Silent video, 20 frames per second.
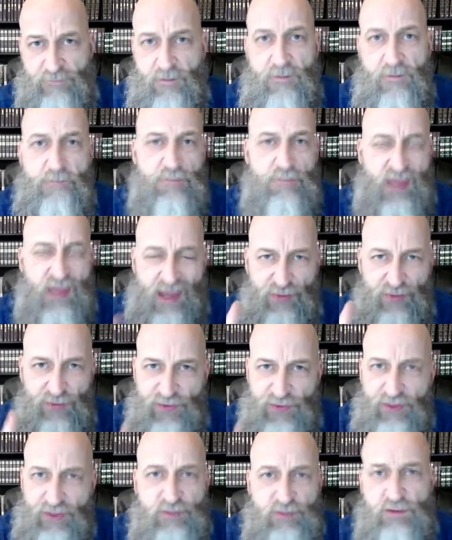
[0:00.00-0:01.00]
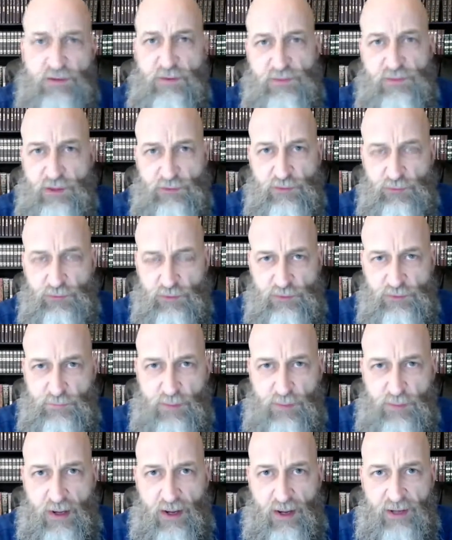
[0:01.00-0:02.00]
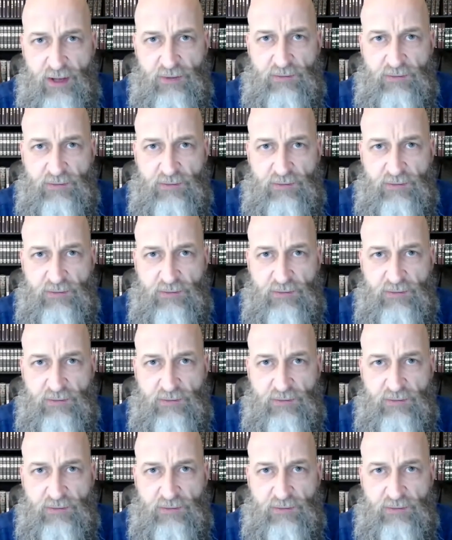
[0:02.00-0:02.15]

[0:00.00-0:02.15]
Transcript: And this is his response.